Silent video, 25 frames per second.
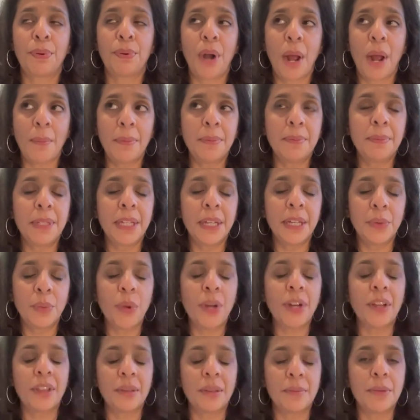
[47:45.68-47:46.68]
probably
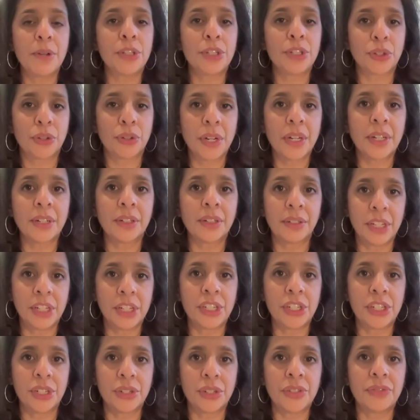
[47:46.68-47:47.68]
one of the most critical
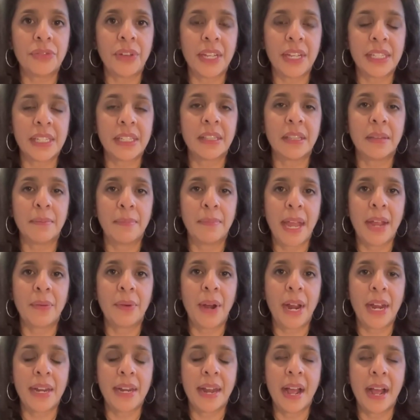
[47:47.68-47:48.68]
issues facing the Bay
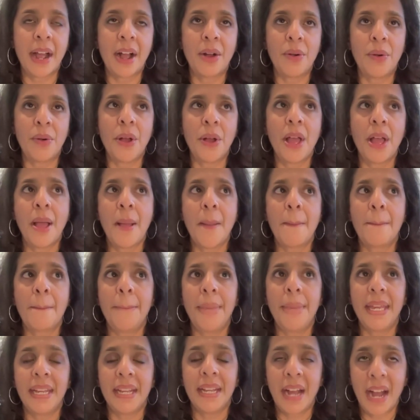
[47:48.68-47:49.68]
right now
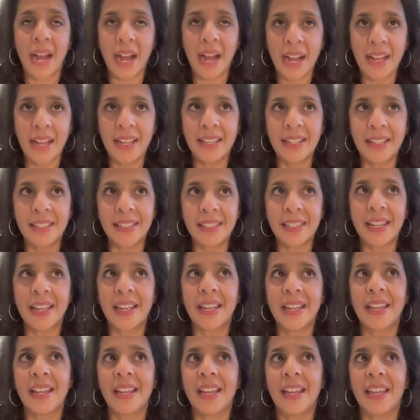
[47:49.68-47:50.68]
because
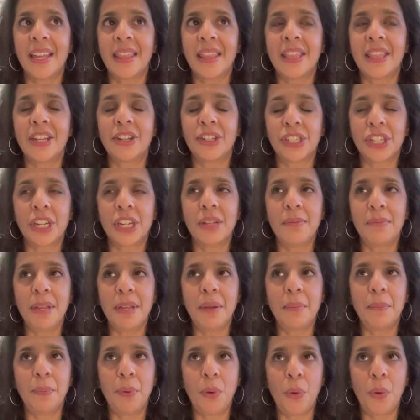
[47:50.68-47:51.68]
there's going to be
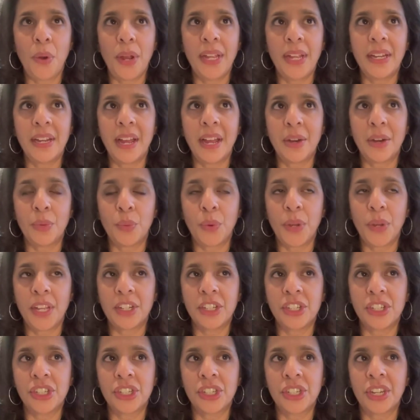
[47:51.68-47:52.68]
a point at
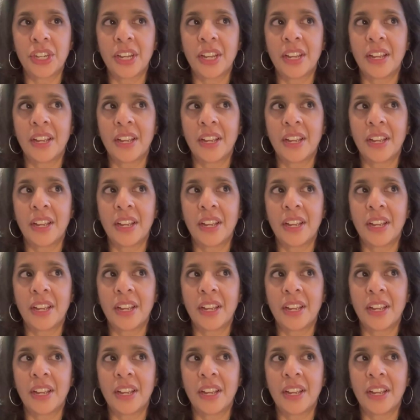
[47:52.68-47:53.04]
which